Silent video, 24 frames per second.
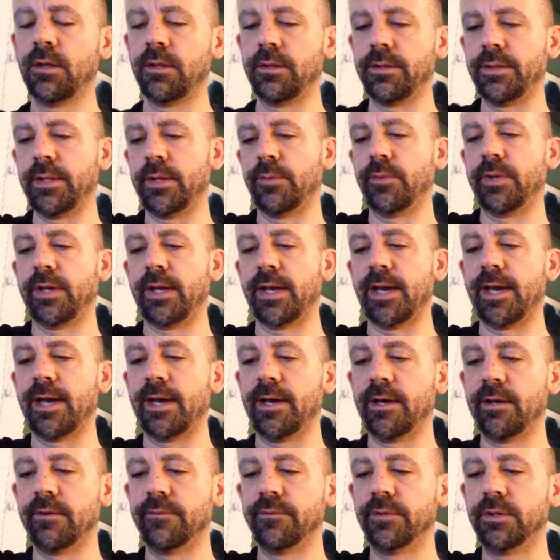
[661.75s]
And then we
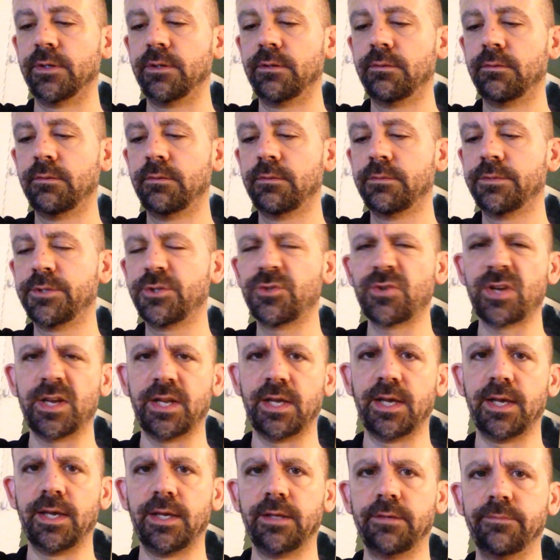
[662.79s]
have straight
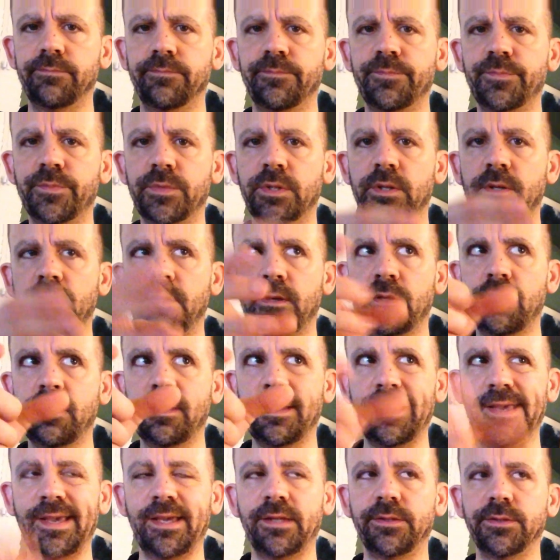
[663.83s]
ahead,
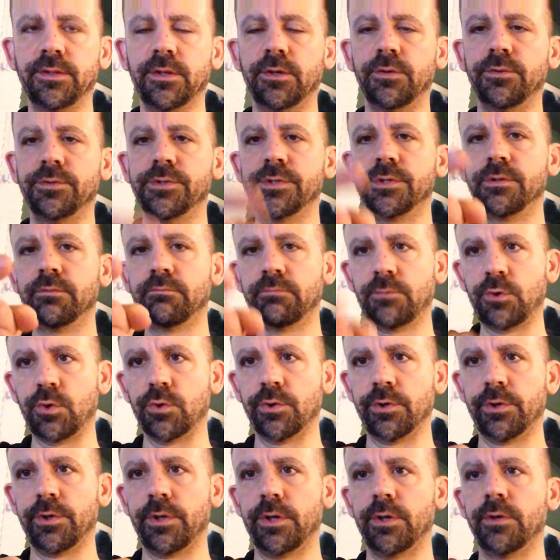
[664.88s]
eighth notes,
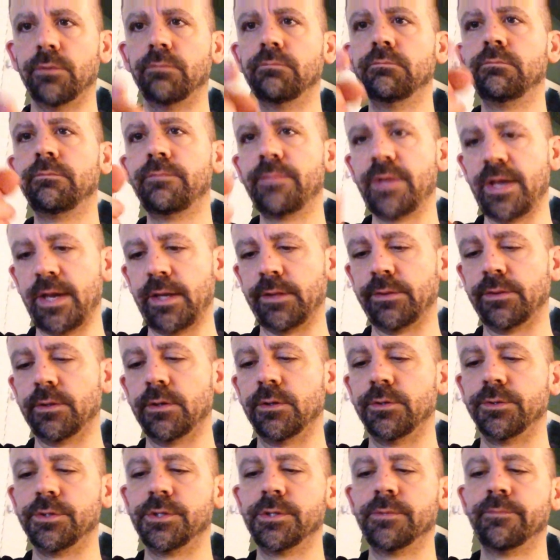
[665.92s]
quarter note, eighth
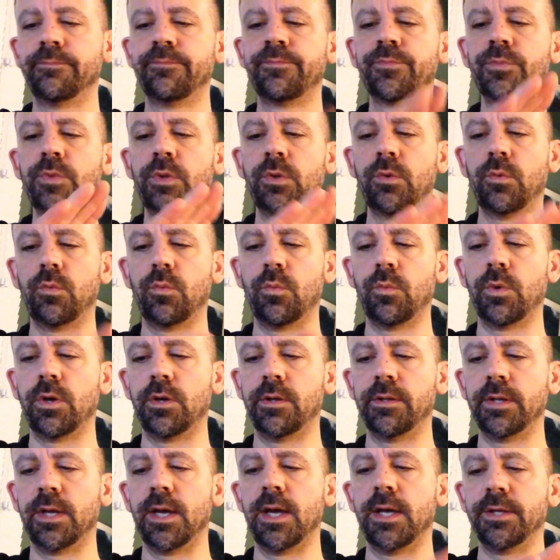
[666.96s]
notes,
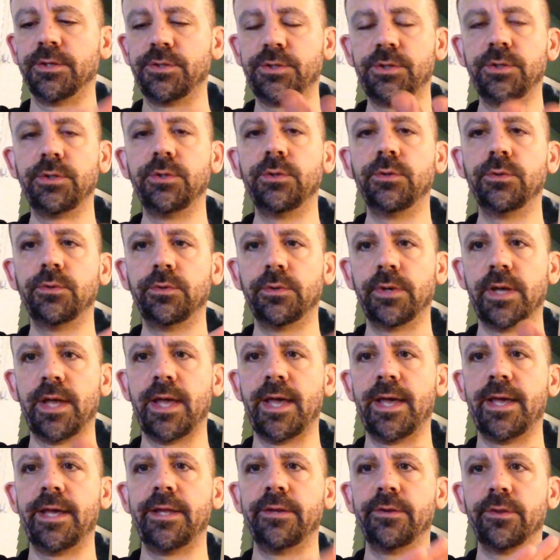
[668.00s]
2
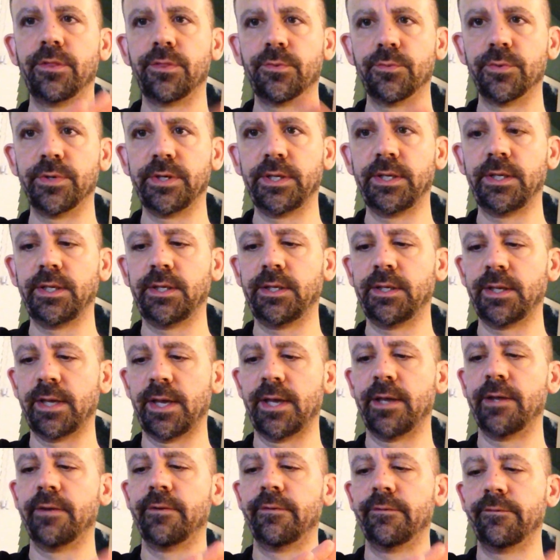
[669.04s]
and 3
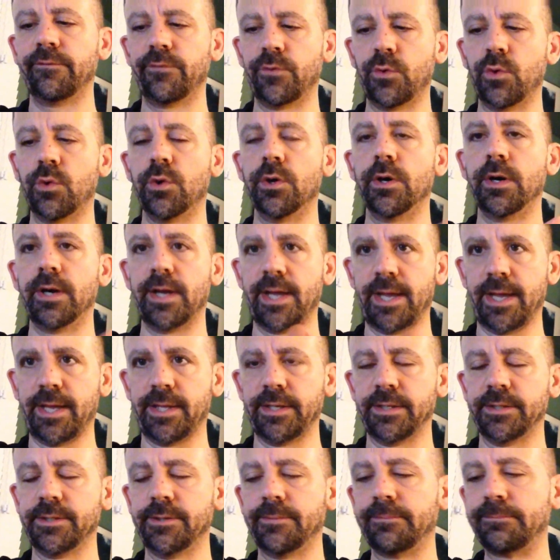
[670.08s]
and 4
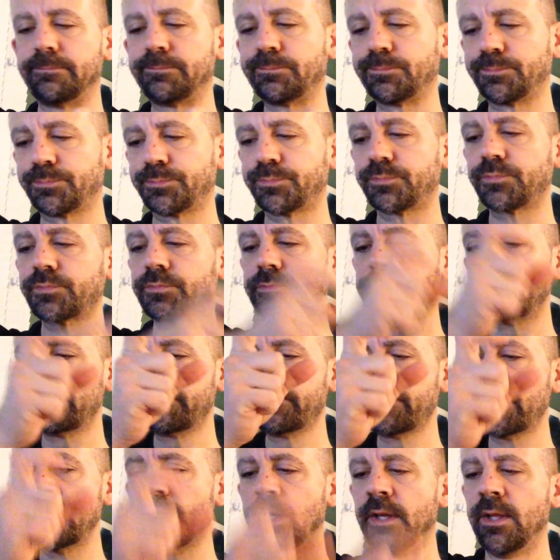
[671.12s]
and.
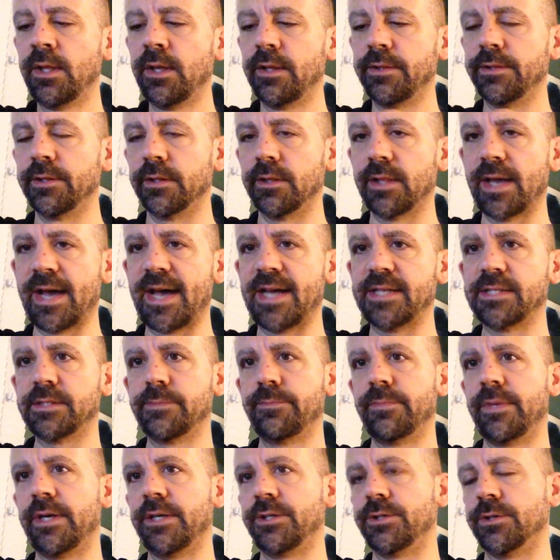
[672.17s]
The last
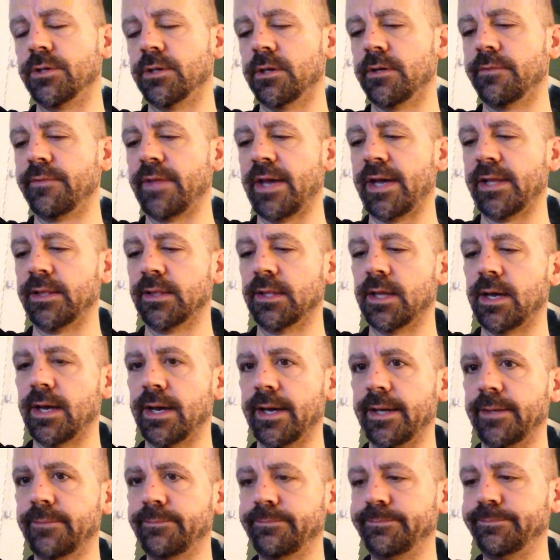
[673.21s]
measure of that
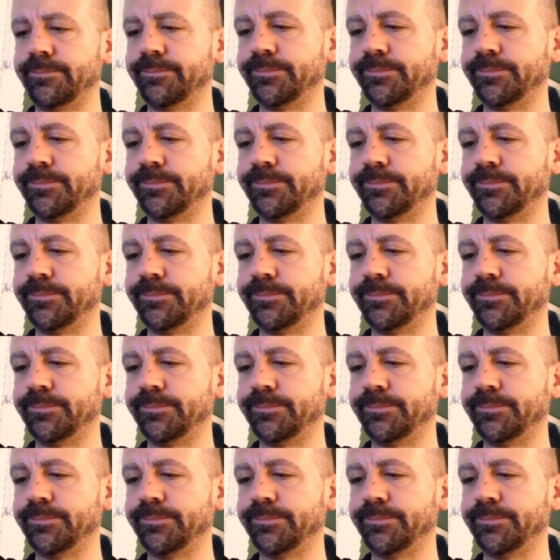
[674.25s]
line,